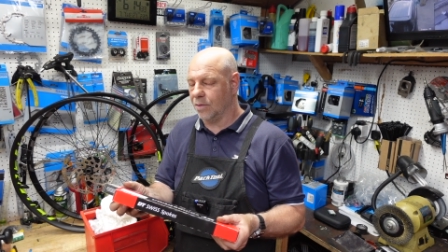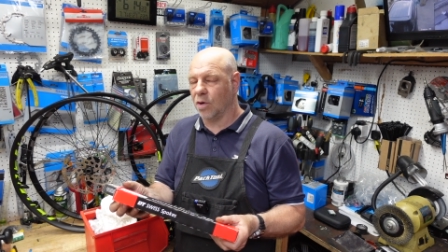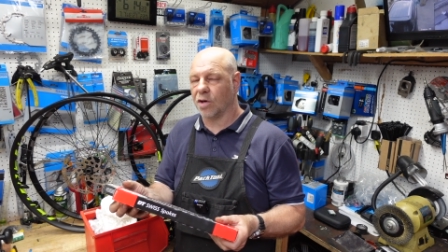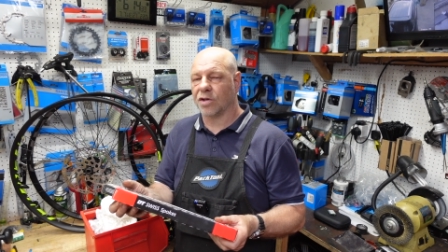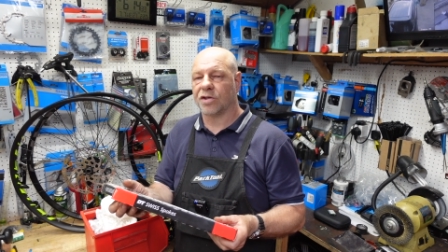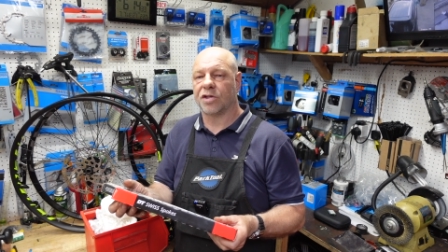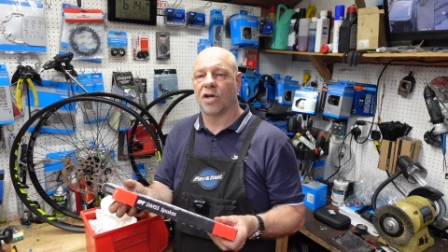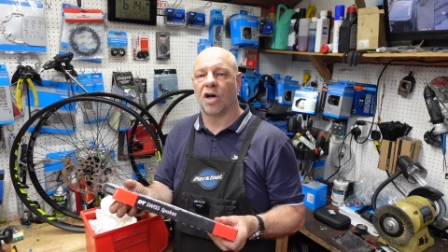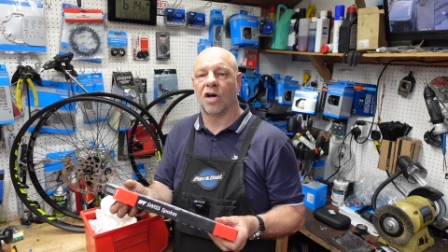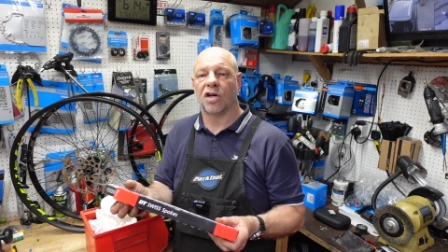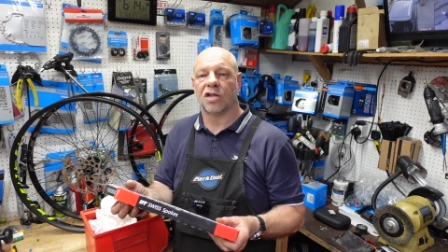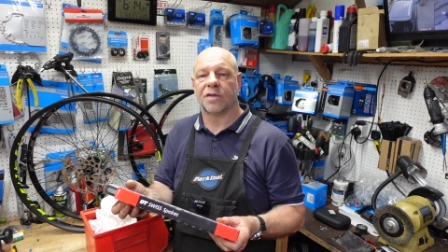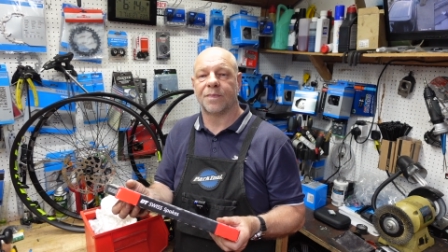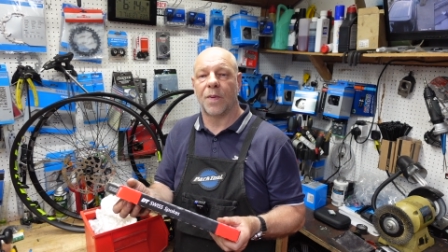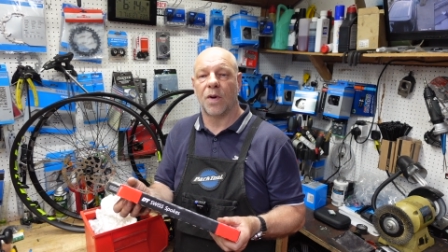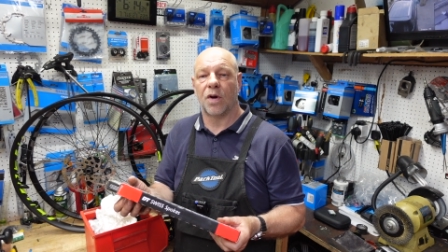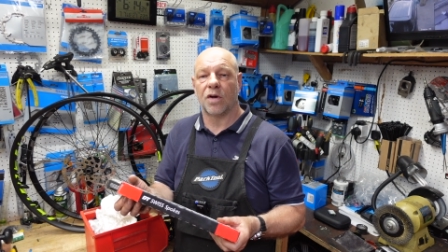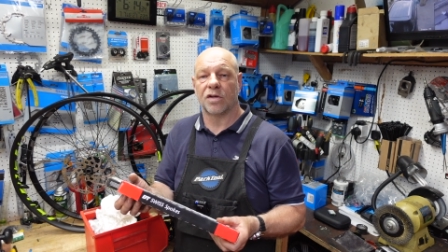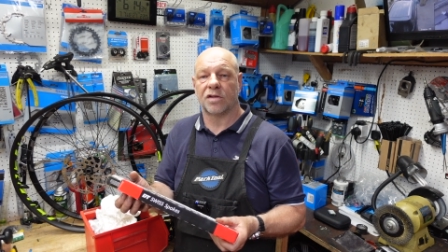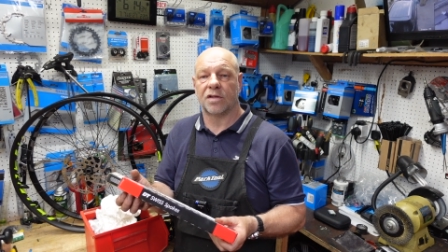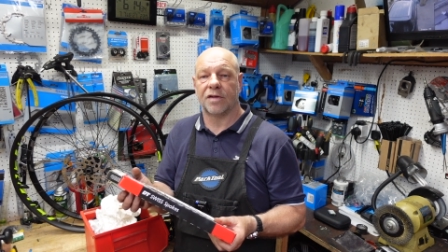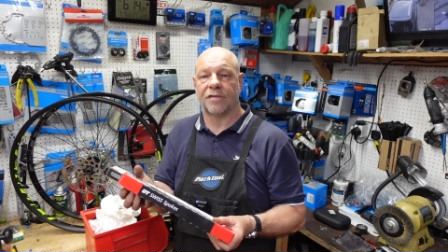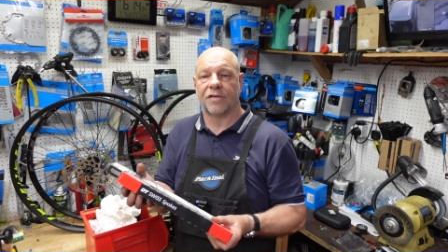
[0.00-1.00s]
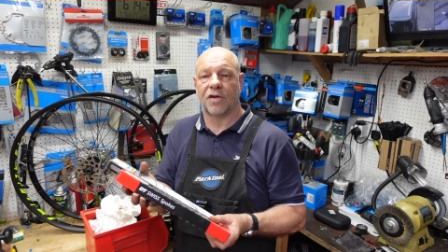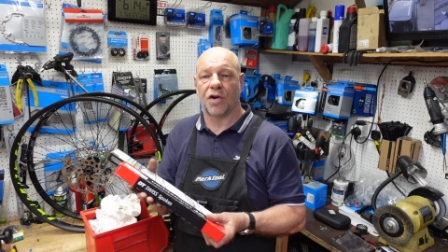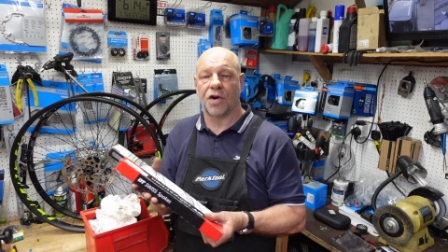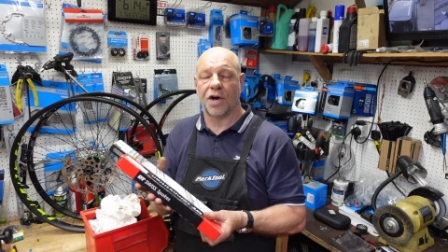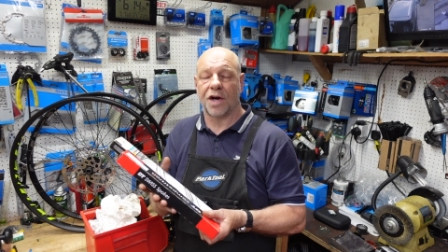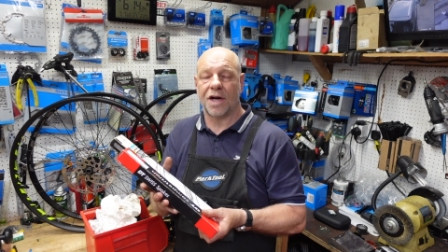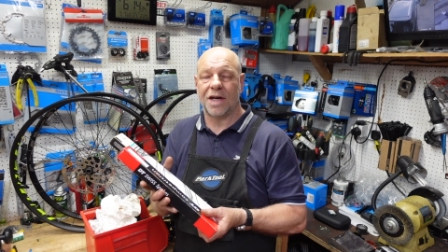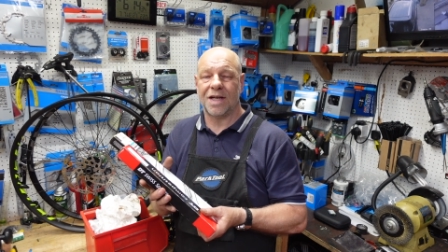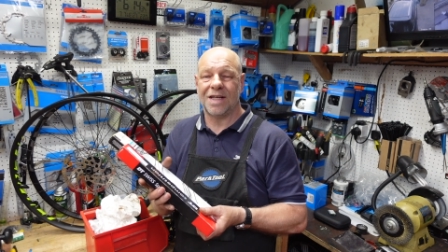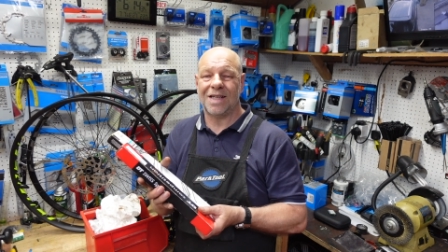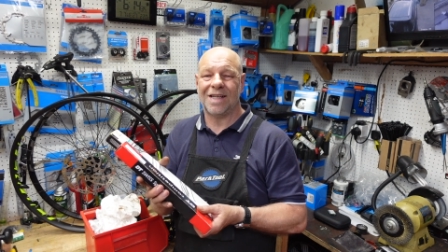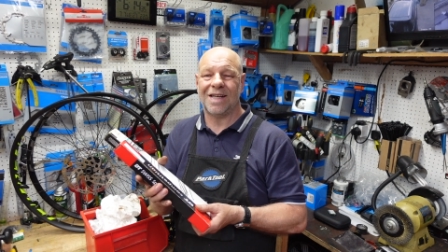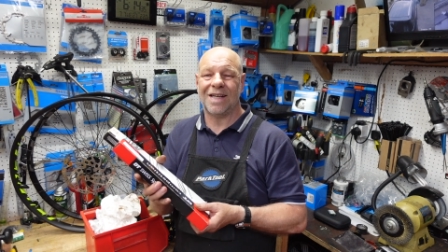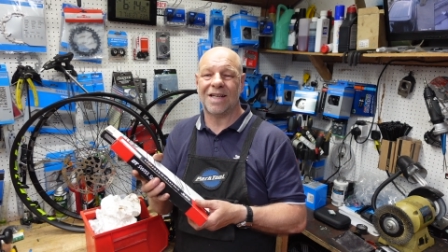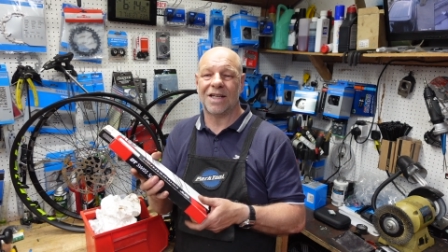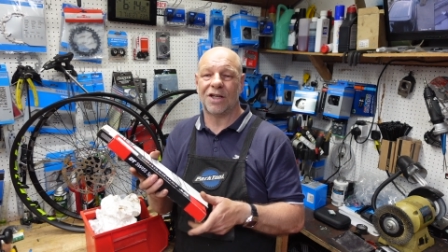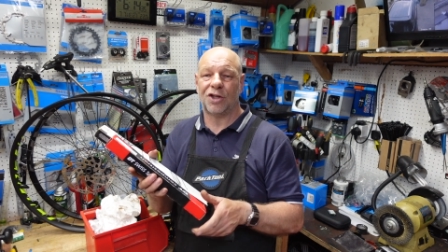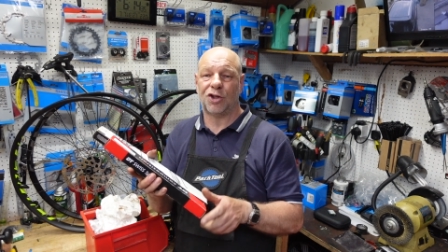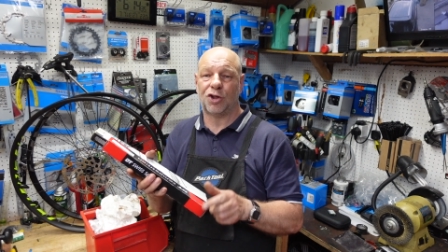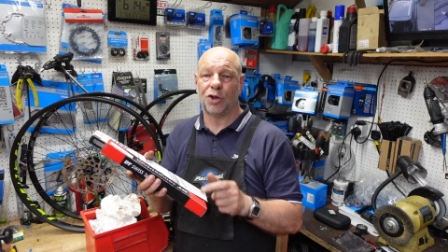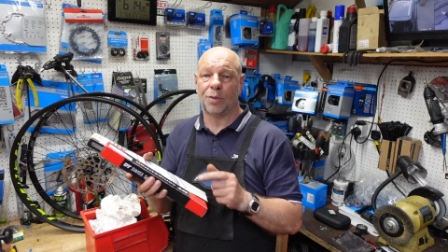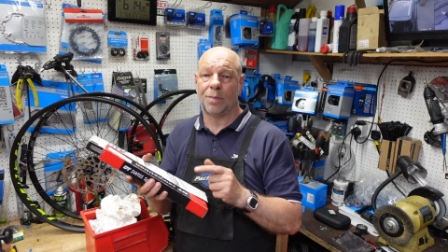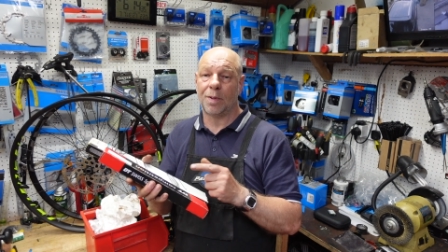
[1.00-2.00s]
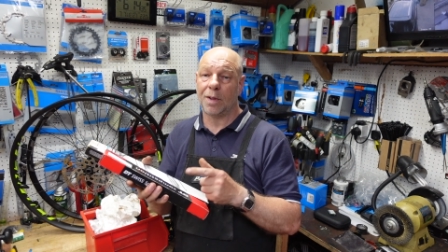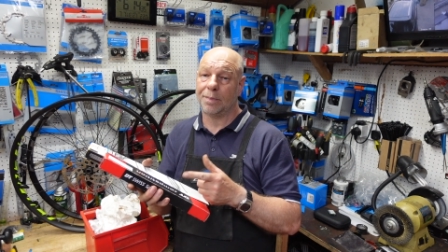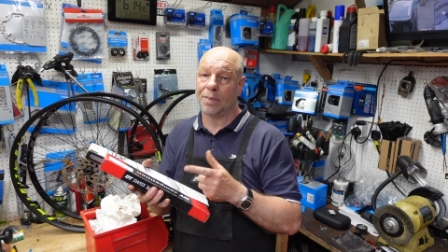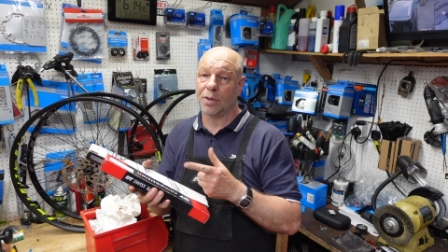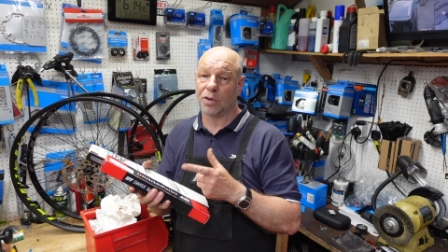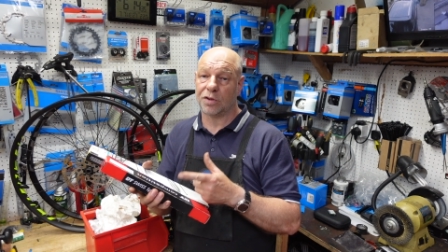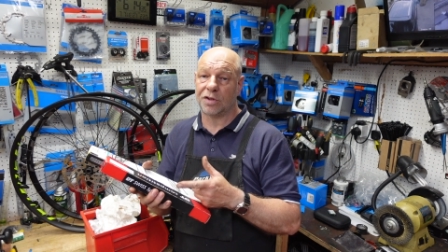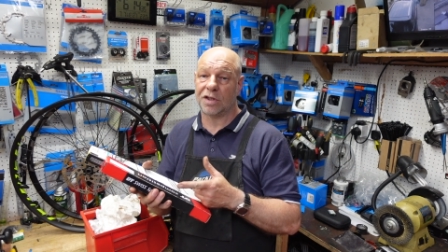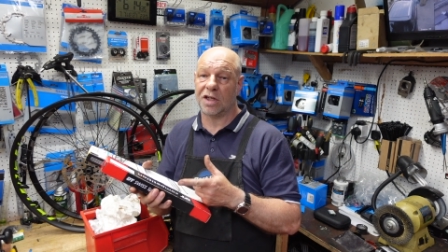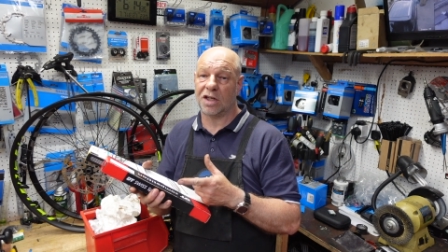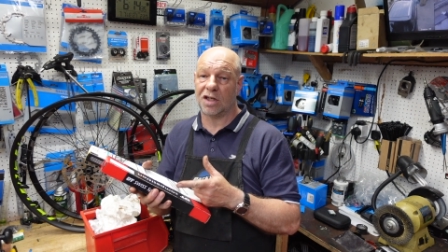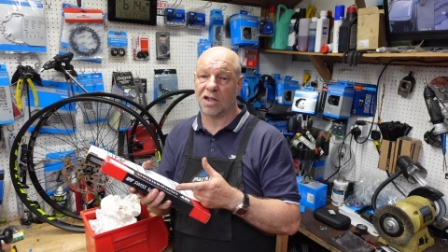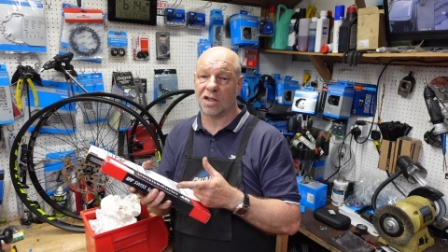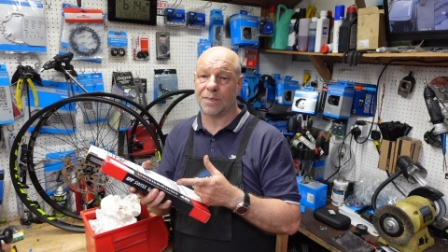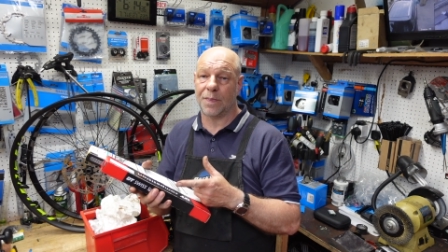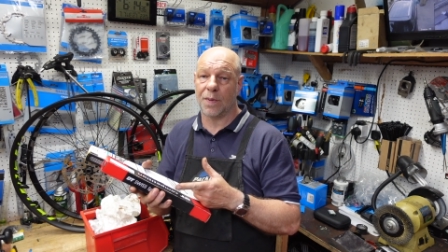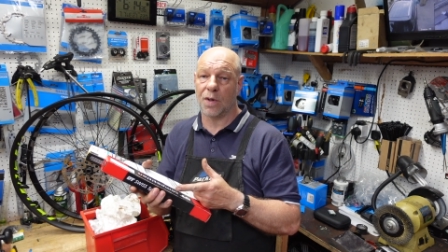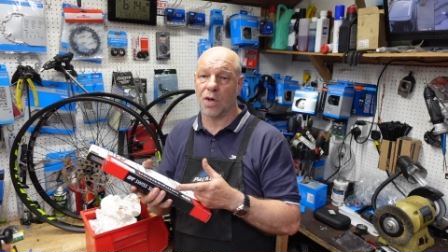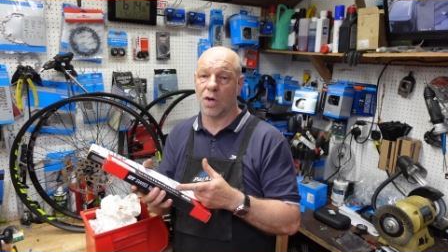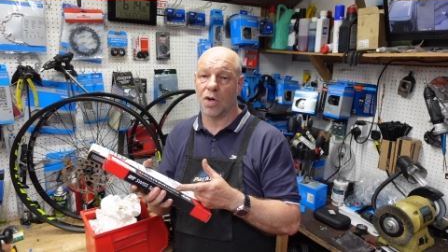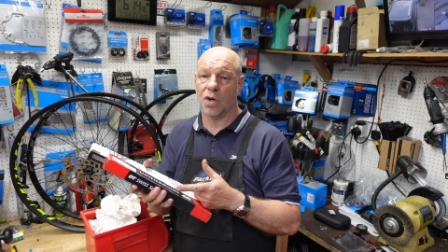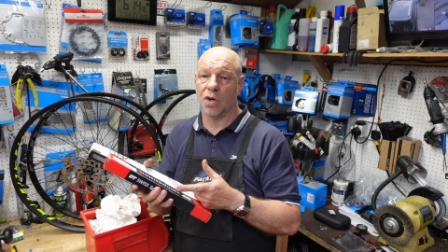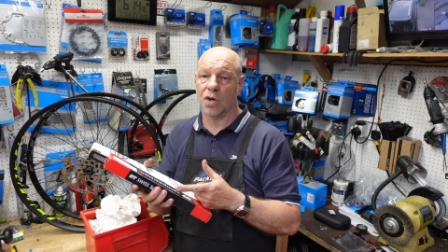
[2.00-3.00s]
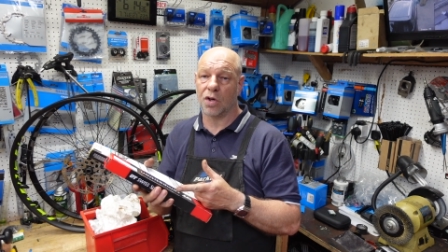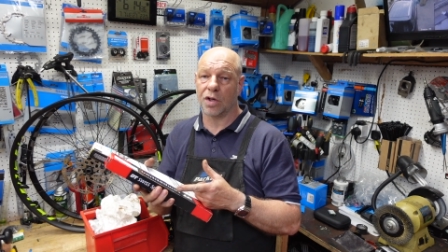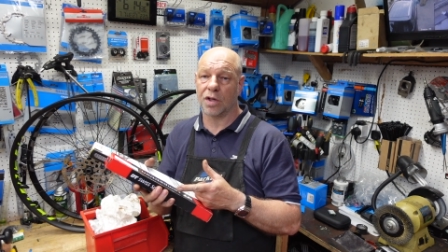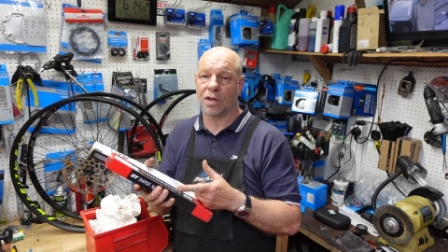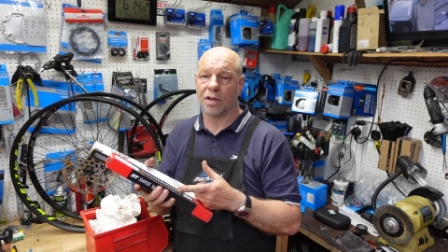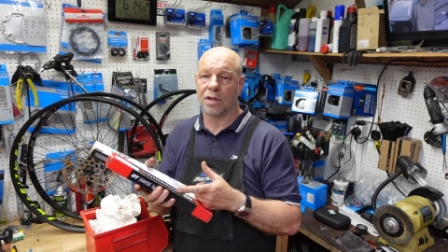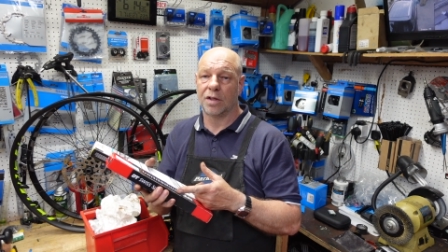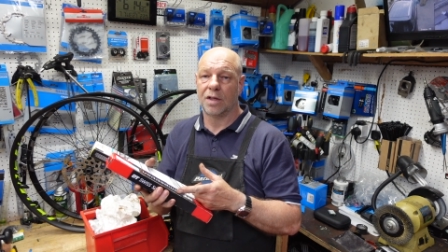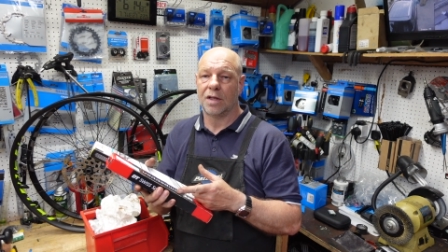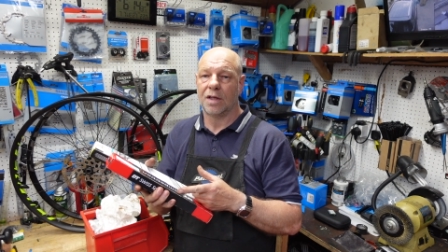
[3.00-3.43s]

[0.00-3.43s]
what sort of spokes I've got and You need a double butted spoke,